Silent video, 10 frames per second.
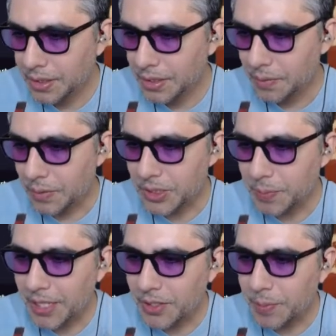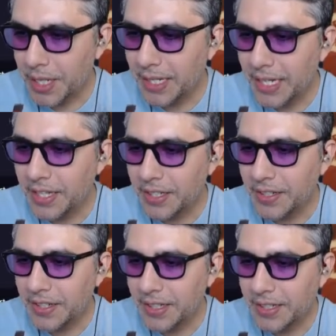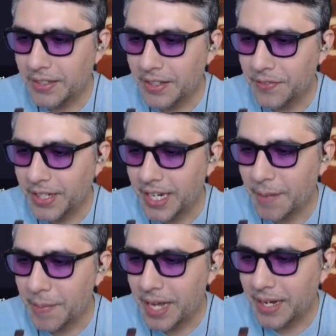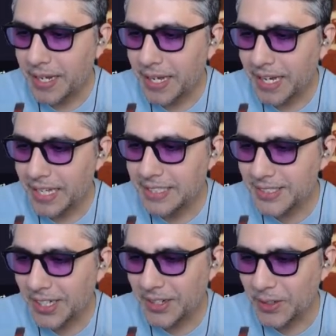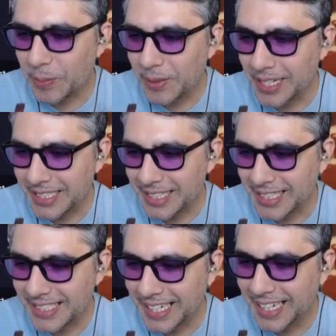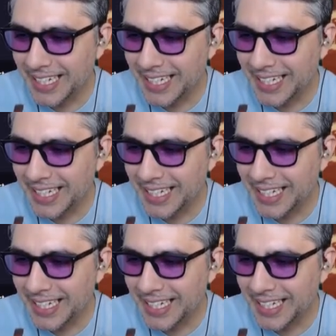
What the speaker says: Once you buy a domain, now you can forget about it and start a new project. Yeah.